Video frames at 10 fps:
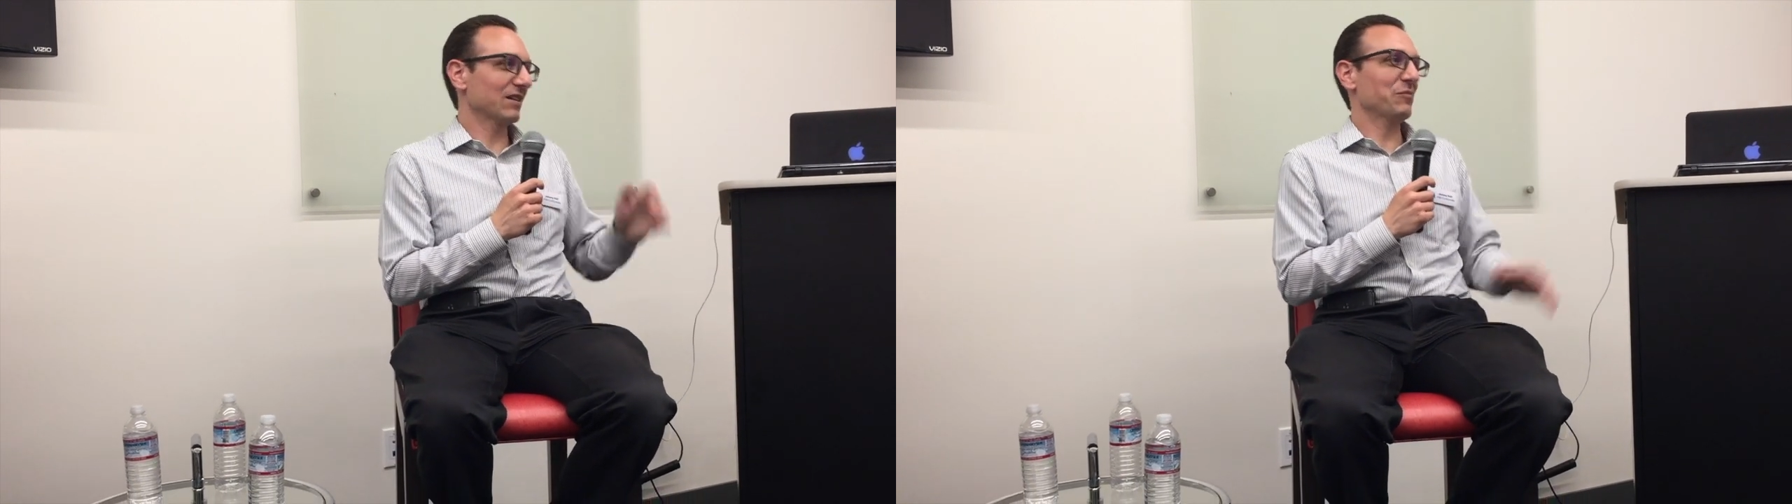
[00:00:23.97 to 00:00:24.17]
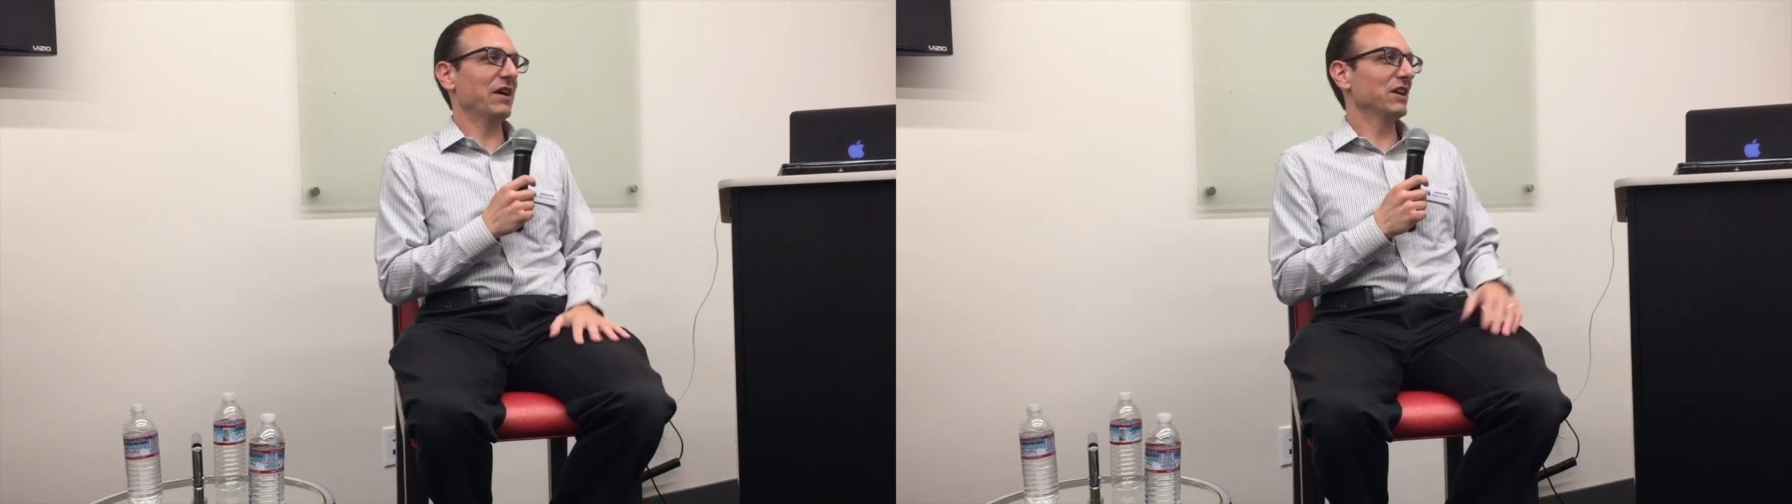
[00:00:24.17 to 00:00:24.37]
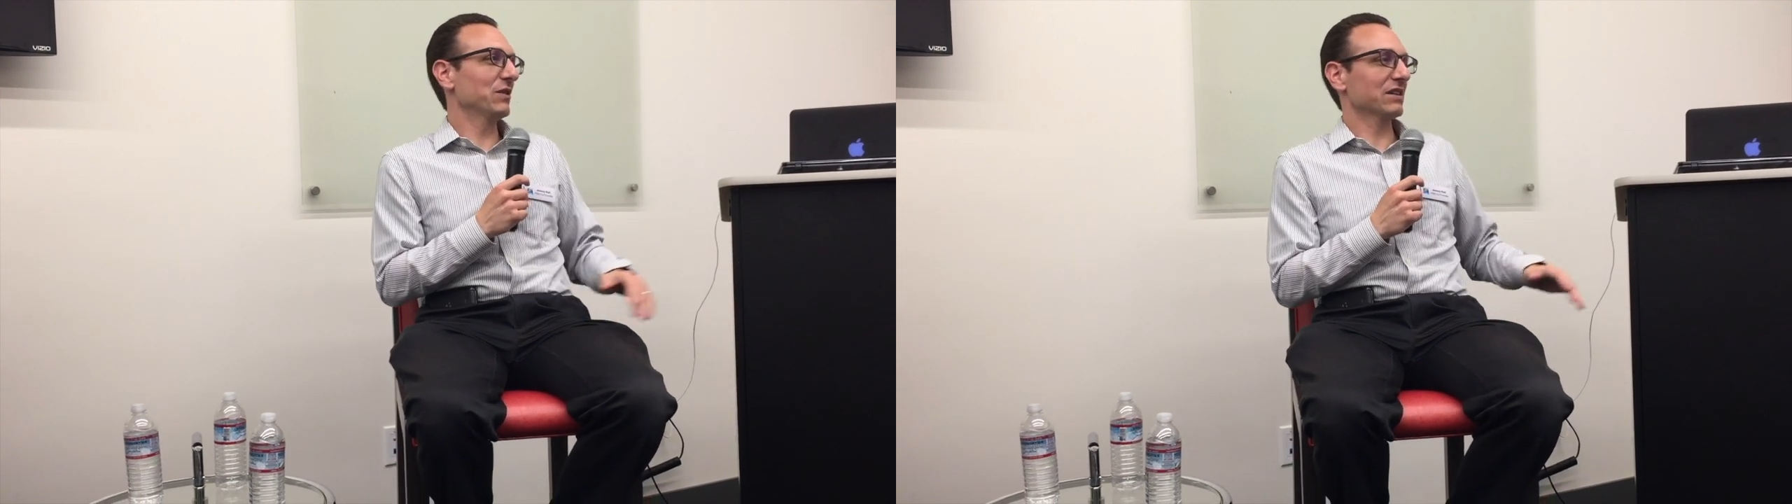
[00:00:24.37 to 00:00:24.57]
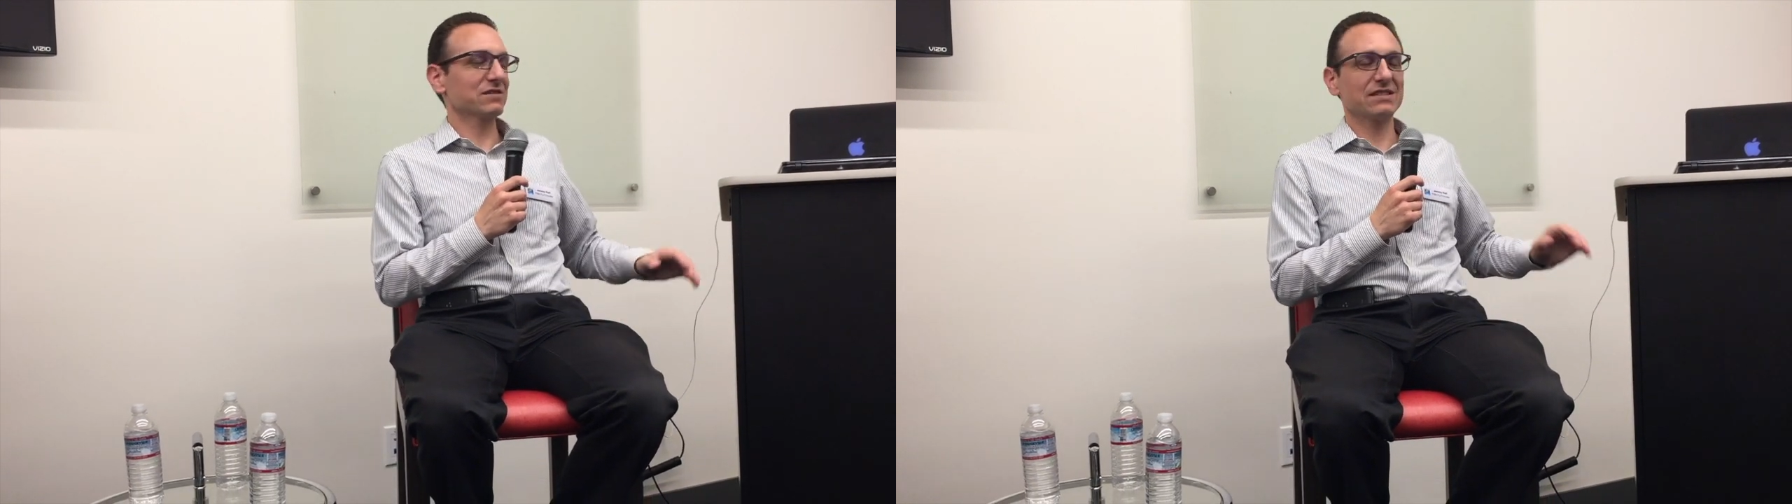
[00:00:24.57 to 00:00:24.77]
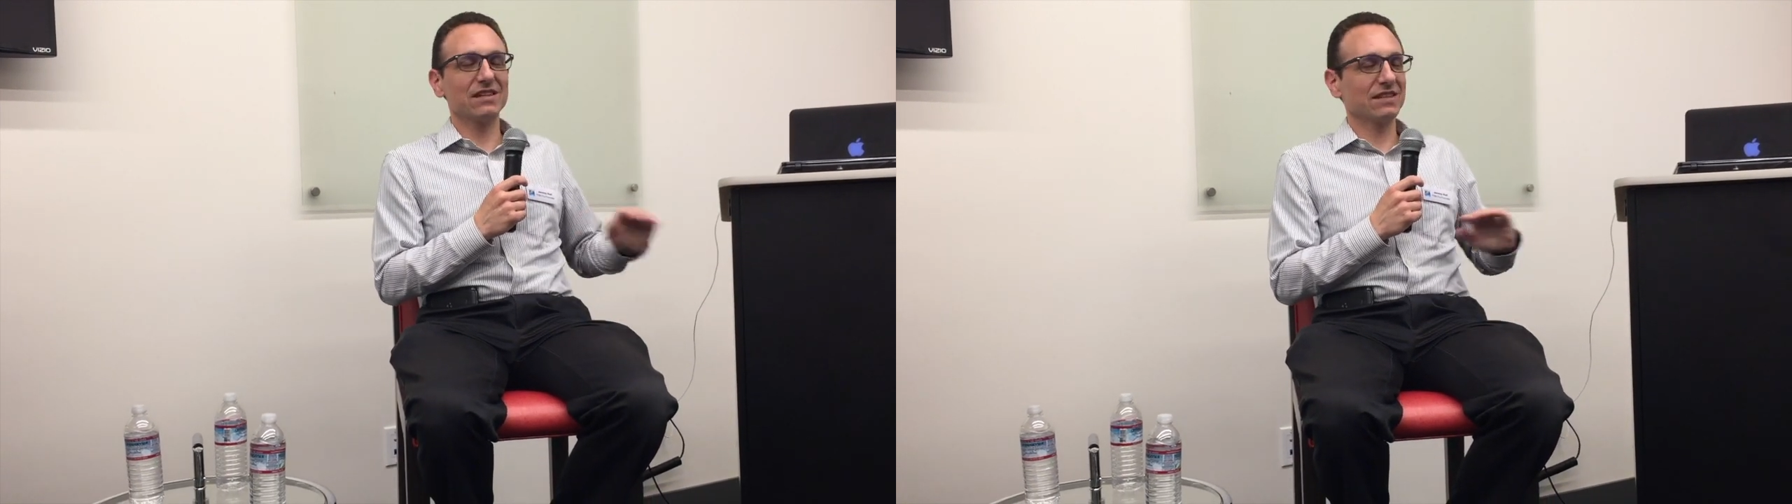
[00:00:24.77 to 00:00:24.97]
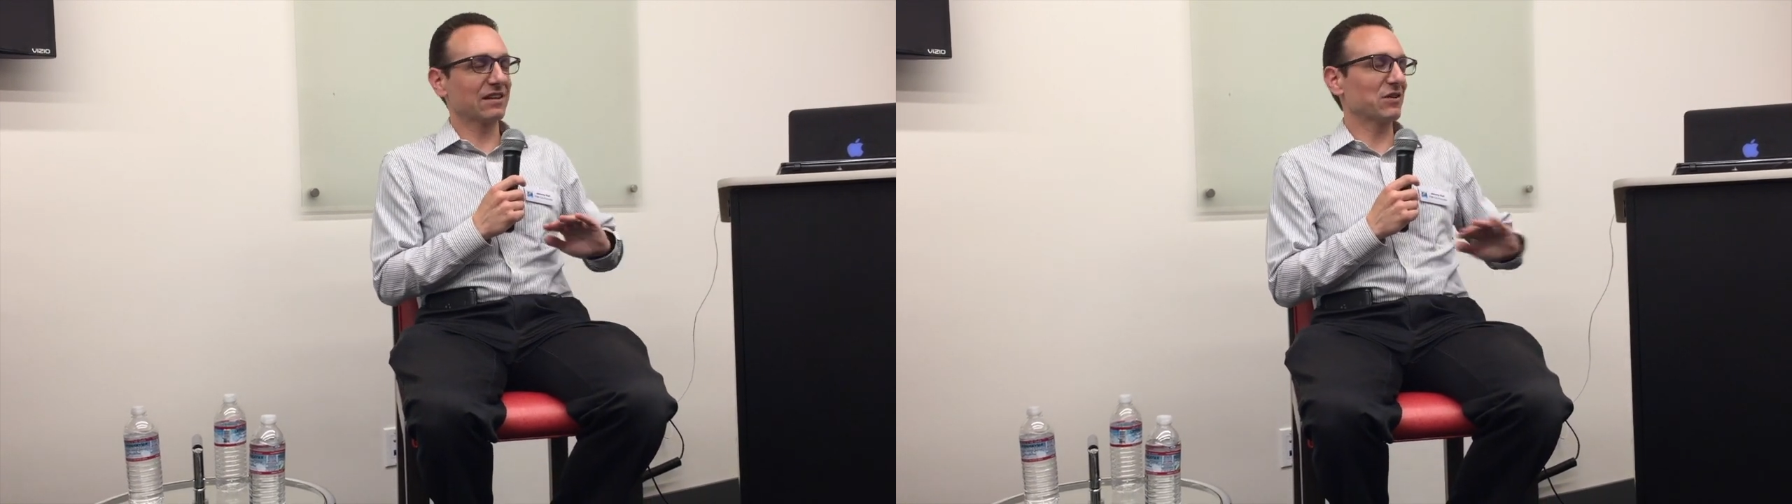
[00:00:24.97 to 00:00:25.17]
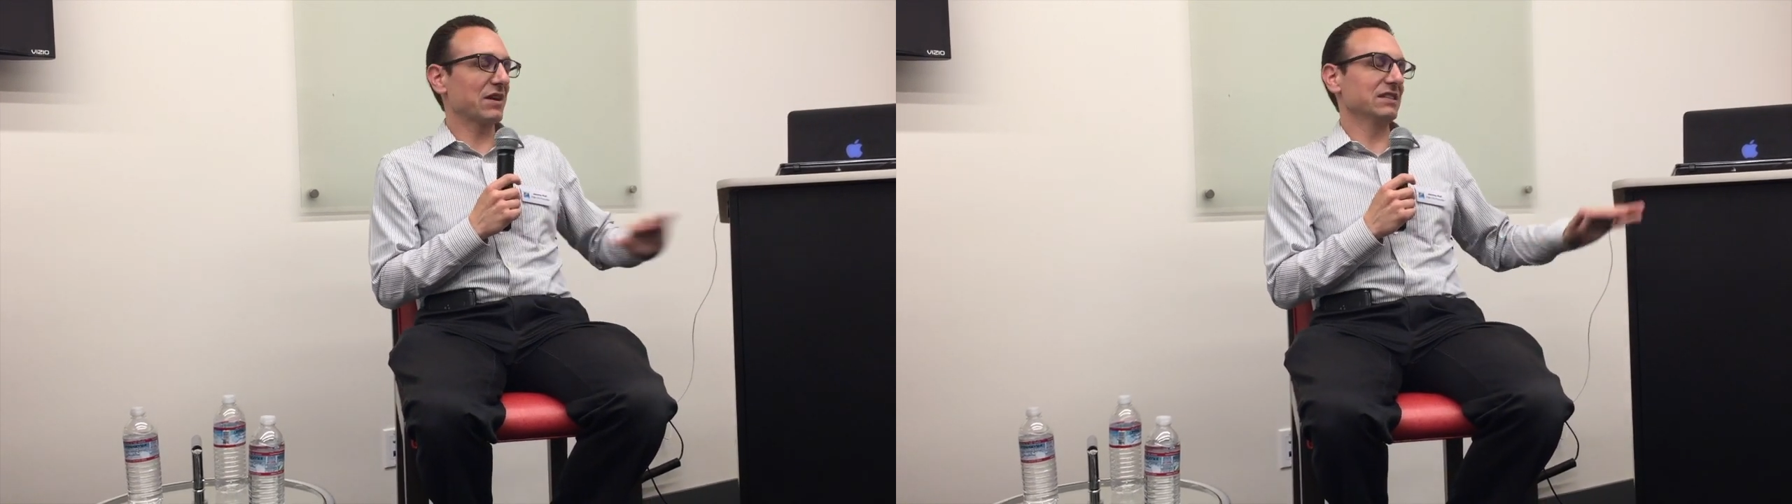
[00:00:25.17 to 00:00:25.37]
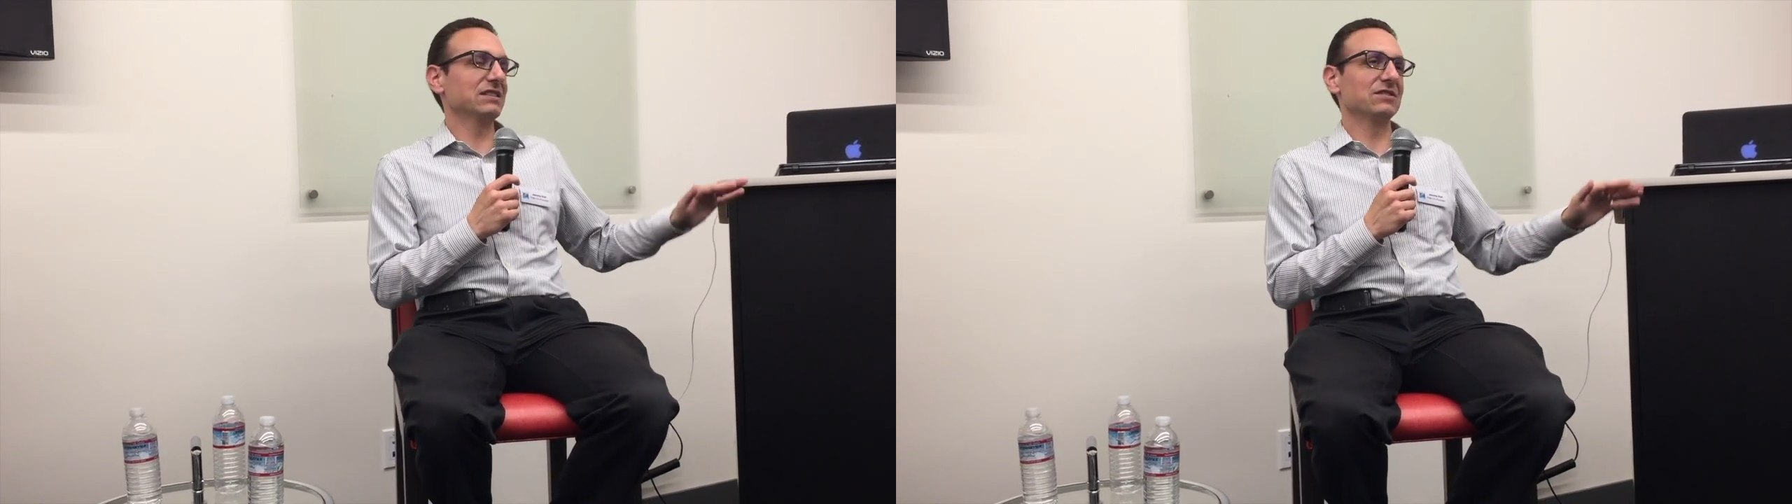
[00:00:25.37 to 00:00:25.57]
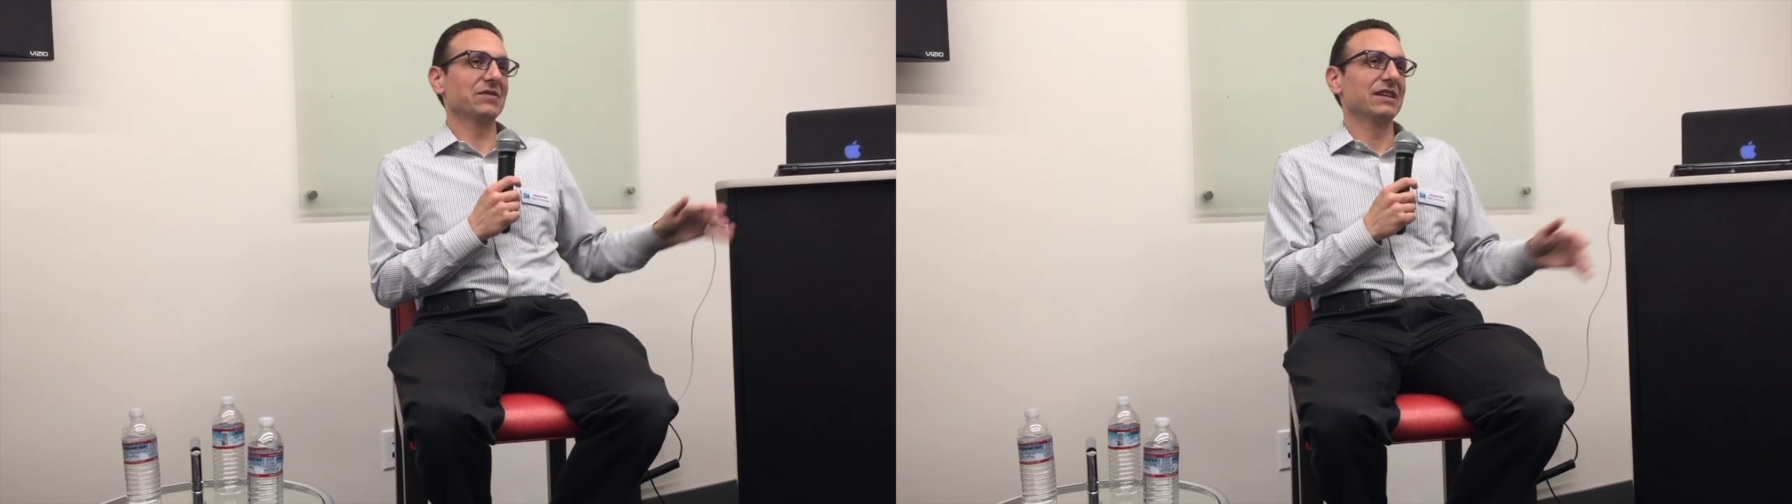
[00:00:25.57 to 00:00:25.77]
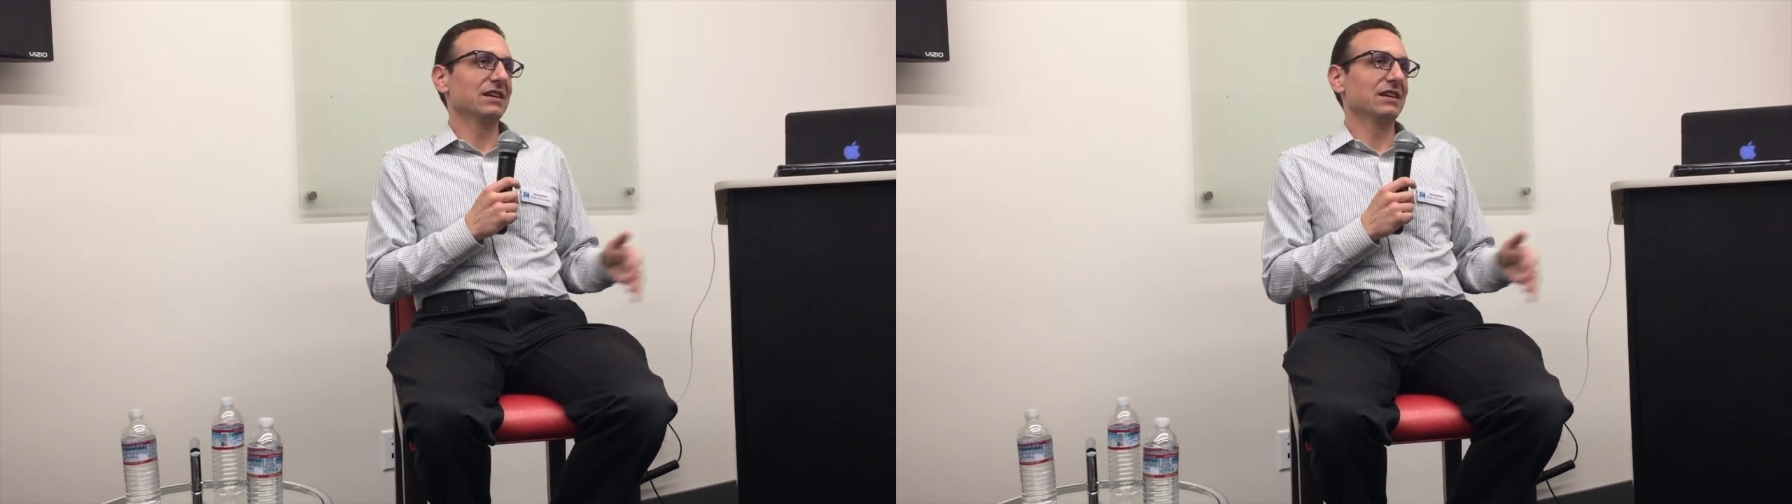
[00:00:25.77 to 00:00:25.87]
I'll pay you It sounds like a great deal.